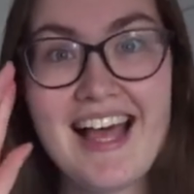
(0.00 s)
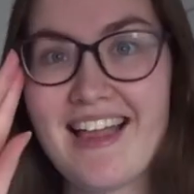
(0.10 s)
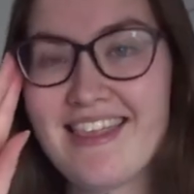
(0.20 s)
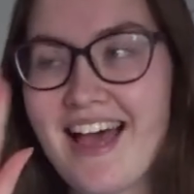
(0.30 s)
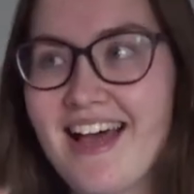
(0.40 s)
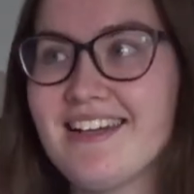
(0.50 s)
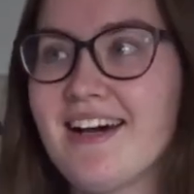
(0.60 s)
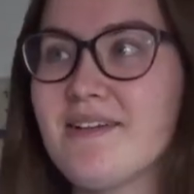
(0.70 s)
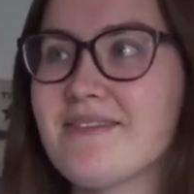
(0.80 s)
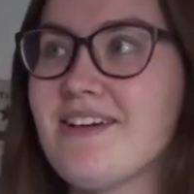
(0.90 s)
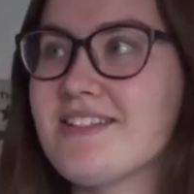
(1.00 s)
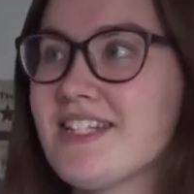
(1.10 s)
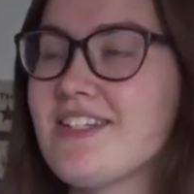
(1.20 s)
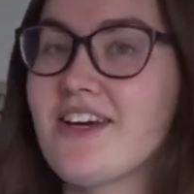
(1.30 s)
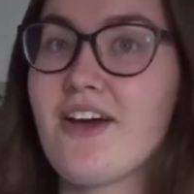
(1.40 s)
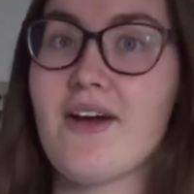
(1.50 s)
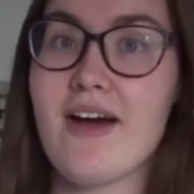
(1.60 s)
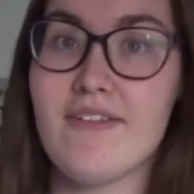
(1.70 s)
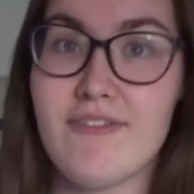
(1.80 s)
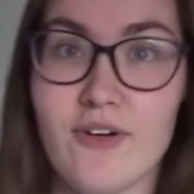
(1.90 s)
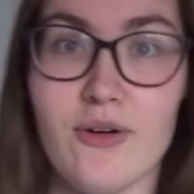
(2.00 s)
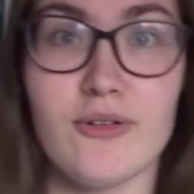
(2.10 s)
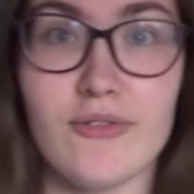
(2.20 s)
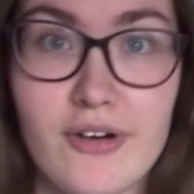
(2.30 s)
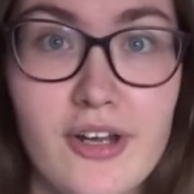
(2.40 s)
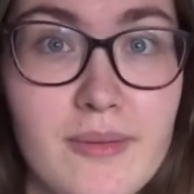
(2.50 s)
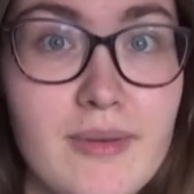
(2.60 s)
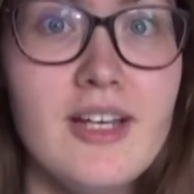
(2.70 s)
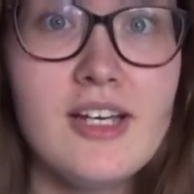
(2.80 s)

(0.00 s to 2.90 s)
and then I'm going to do a full room